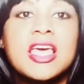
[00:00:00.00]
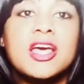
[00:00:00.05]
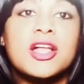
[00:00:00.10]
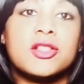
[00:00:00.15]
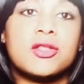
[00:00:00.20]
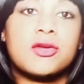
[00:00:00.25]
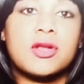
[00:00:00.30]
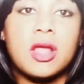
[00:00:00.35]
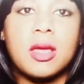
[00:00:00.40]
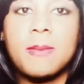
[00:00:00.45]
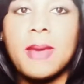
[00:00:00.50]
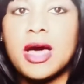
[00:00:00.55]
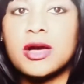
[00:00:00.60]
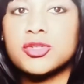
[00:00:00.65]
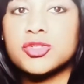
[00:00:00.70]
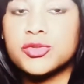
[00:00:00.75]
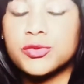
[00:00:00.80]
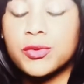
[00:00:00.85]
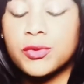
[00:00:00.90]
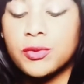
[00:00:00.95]
learning
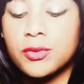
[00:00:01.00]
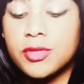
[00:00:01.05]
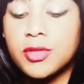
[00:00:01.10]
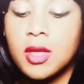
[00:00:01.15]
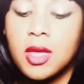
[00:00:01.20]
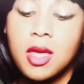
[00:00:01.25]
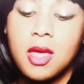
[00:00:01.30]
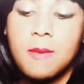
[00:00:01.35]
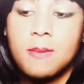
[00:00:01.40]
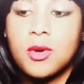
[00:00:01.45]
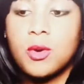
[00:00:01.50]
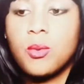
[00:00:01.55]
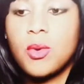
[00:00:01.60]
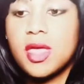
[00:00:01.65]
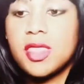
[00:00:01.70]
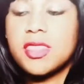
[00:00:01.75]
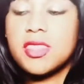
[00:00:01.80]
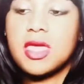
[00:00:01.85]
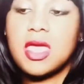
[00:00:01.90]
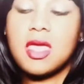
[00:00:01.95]
about truth. But
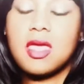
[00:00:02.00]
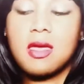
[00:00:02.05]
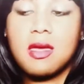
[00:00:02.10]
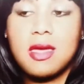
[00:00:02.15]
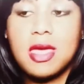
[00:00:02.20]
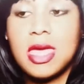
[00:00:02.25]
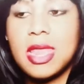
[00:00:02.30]
one thing,